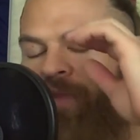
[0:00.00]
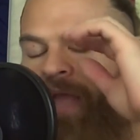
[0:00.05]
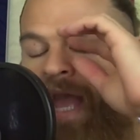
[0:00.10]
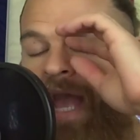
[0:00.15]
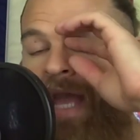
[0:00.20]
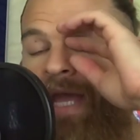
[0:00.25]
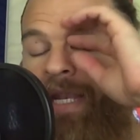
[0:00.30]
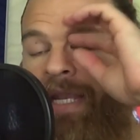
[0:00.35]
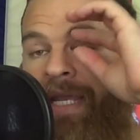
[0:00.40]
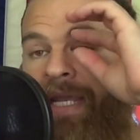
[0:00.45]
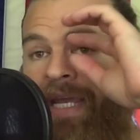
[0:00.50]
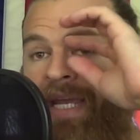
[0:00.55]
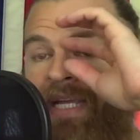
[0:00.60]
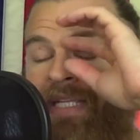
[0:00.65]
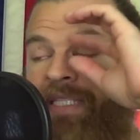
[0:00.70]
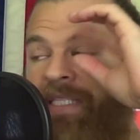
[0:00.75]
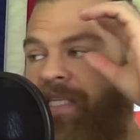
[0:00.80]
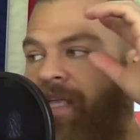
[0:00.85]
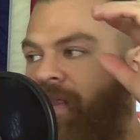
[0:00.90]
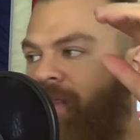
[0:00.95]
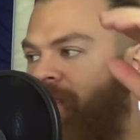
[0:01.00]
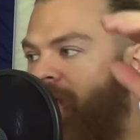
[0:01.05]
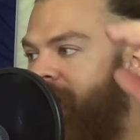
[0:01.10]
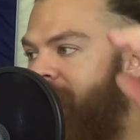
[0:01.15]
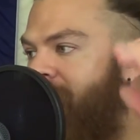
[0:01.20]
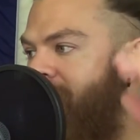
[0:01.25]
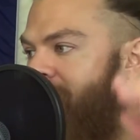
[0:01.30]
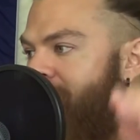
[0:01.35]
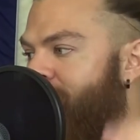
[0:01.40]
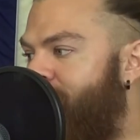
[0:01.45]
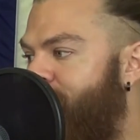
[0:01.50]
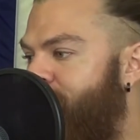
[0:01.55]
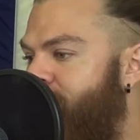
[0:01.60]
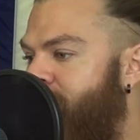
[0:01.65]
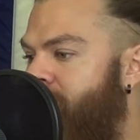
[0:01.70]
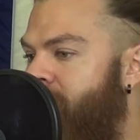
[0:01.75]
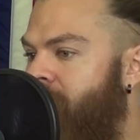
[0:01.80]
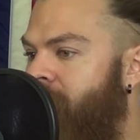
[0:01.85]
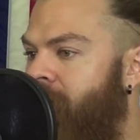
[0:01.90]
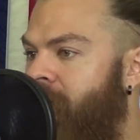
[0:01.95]
And it's the
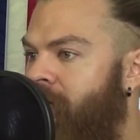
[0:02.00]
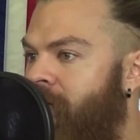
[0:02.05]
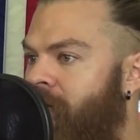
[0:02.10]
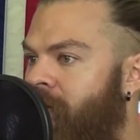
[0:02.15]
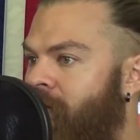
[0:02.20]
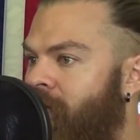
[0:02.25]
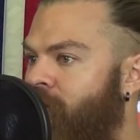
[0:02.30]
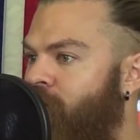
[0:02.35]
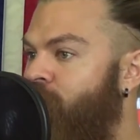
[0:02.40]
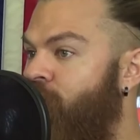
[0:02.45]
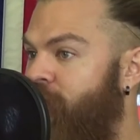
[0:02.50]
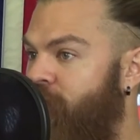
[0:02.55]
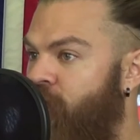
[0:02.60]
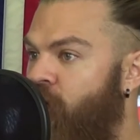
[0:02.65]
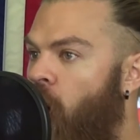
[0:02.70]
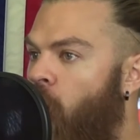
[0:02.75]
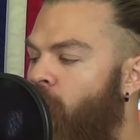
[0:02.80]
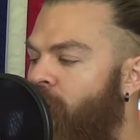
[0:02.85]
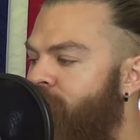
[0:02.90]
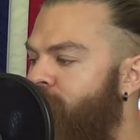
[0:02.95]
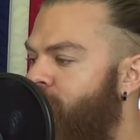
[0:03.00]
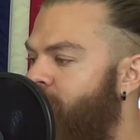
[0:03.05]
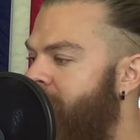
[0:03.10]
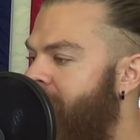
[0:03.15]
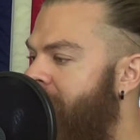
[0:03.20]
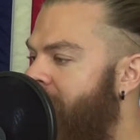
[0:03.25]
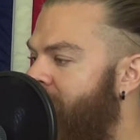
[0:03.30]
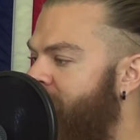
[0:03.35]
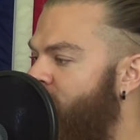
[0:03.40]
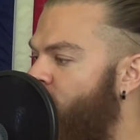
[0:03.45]
just going through it again.